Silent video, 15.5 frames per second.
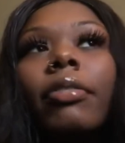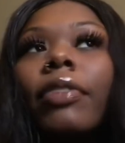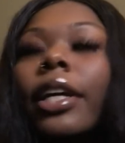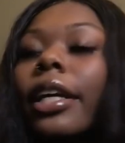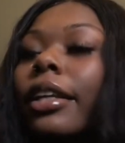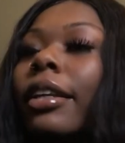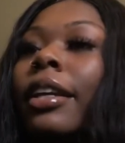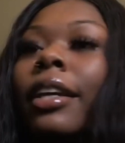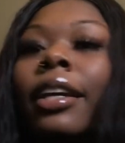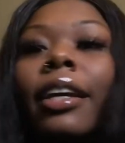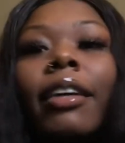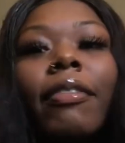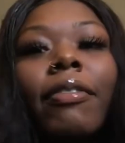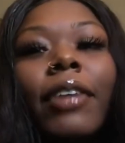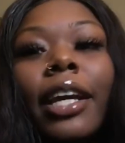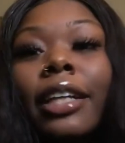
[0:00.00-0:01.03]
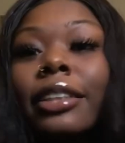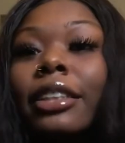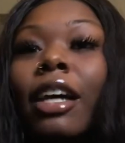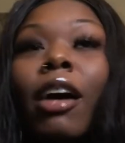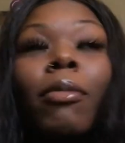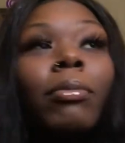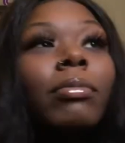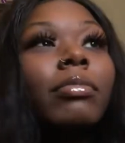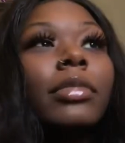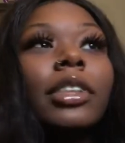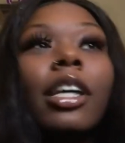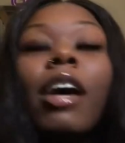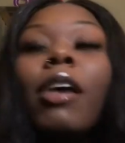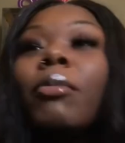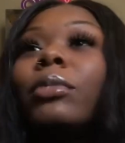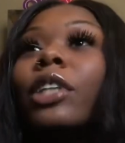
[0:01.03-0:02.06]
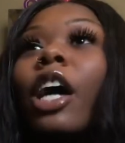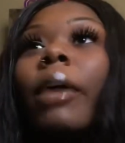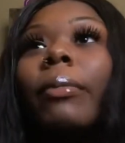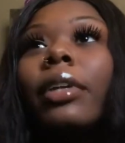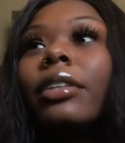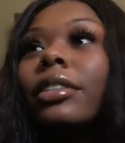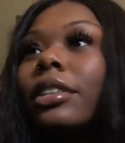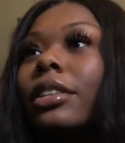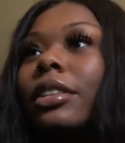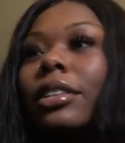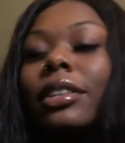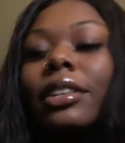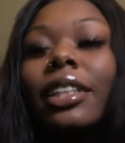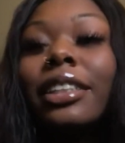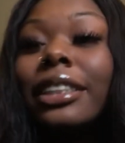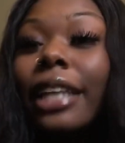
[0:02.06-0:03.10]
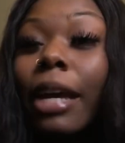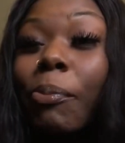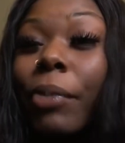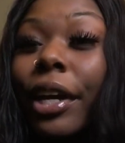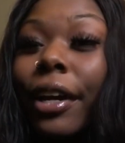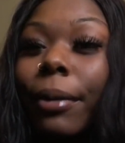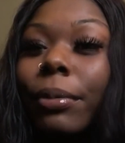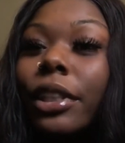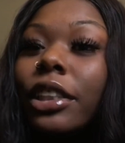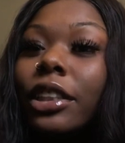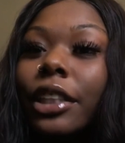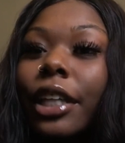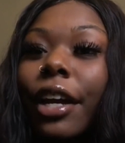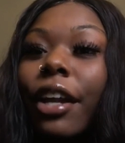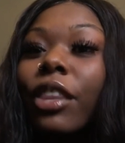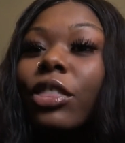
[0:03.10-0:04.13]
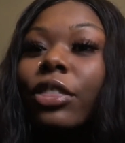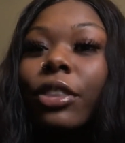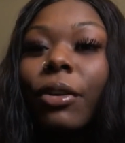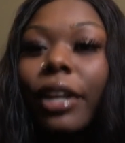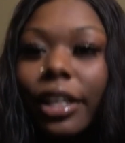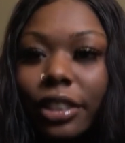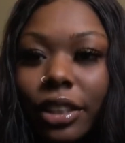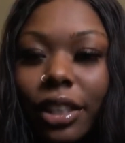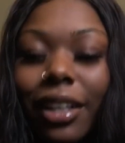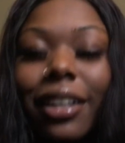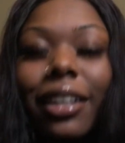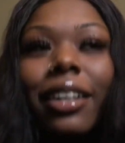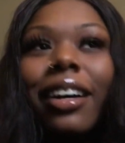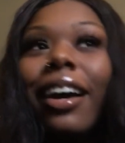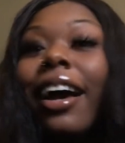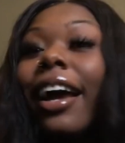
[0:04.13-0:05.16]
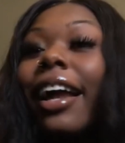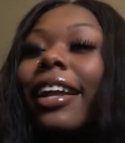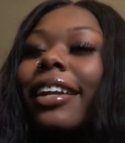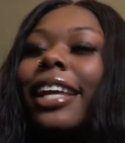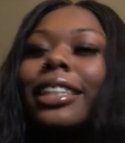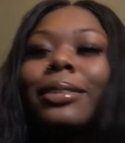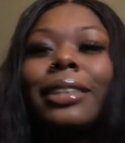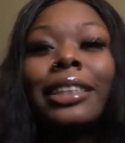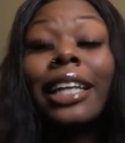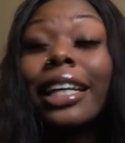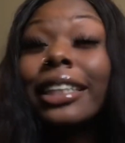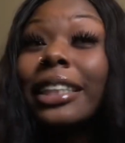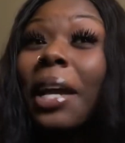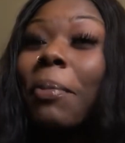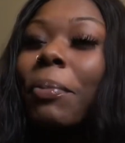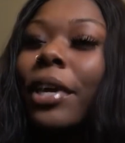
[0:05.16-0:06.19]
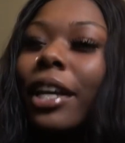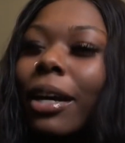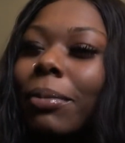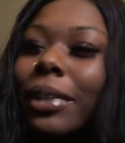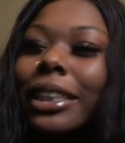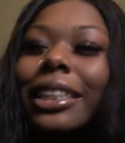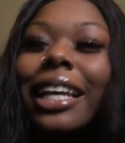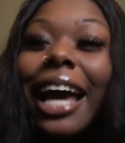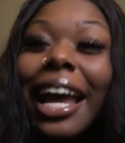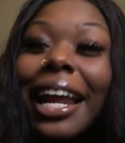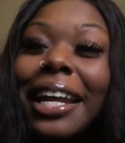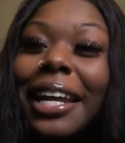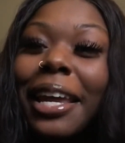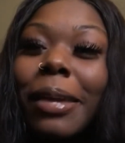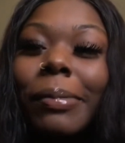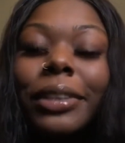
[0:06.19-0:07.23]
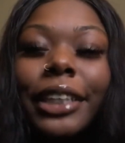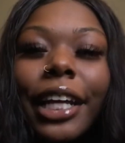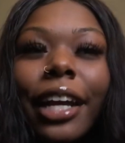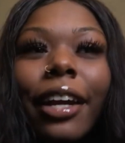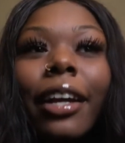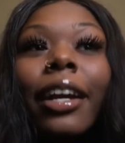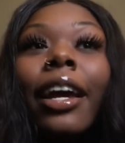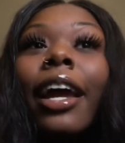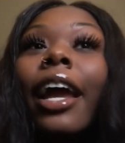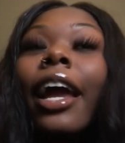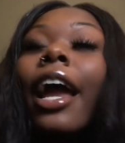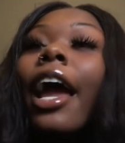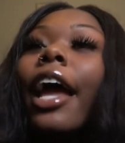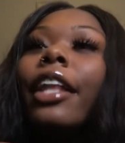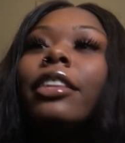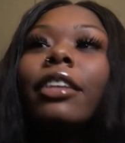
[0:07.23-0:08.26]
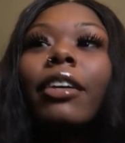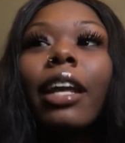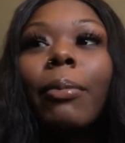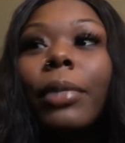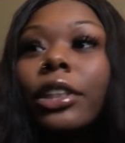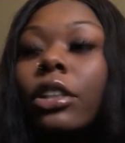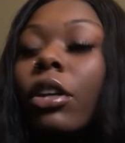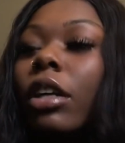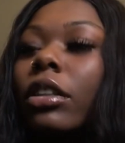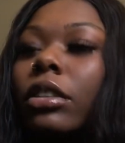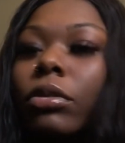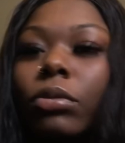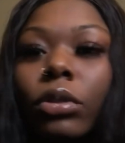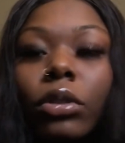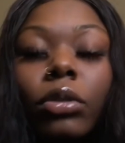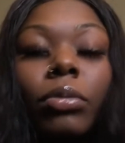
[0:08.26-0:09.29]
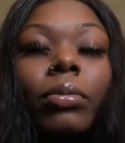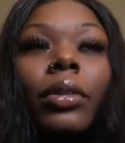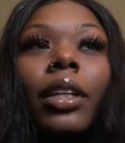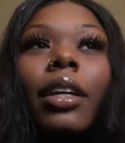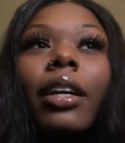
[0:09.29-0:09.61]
fucking, fucking something, something told me it said pick up this chair and throw that shit at her. That's what it said. It said pick up this goddamn chair and throw that bitch across the room.